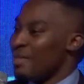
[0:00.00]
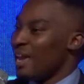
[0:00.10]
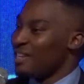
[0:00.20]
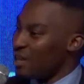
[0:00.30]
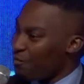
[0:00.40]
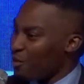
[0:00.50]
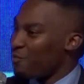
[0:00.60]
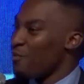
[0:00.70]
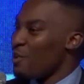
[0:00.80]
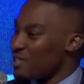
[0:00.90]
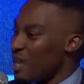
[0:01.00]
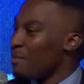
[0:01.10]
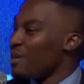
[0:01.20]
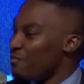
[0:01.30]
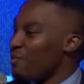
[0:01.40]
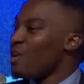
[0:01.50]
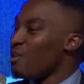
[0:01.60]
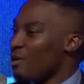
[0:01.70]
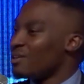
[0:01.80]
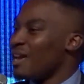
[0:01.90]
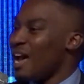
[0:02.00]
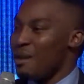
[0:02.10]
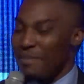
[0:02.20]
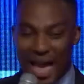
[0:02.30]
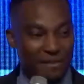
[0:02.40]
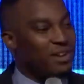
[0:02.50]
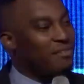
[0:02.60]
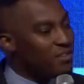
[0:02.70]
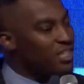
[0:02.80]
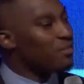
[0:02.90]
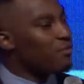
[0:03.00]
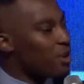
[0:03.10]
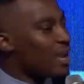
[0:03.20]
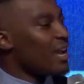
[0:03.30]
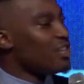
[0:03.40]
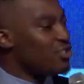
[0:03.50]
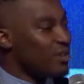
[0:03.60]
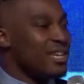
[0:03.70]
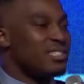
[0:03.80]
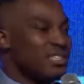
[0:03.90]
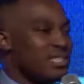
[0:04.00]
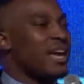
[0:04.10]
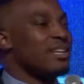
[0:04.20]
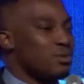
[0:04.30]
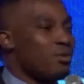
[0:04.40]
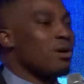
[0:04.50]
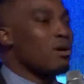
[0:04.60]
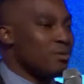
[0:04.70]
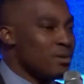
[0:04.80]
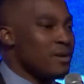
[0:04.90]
is that for the first time in a very long time, having a vision for your country is the status quo.